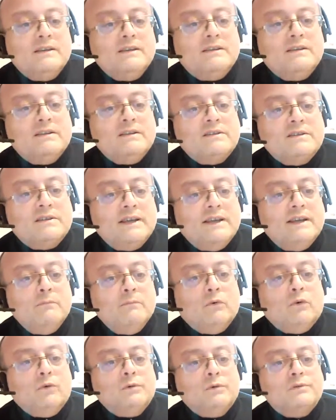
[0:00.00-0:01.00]
the
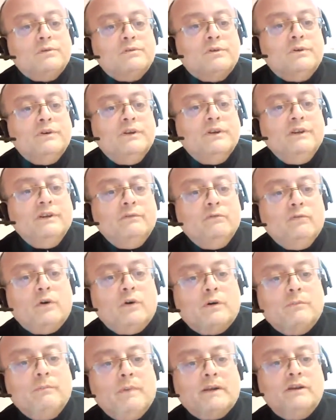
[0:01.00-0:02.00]
same also in
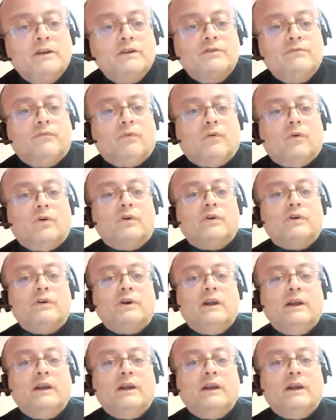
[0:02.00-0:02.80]
work package 4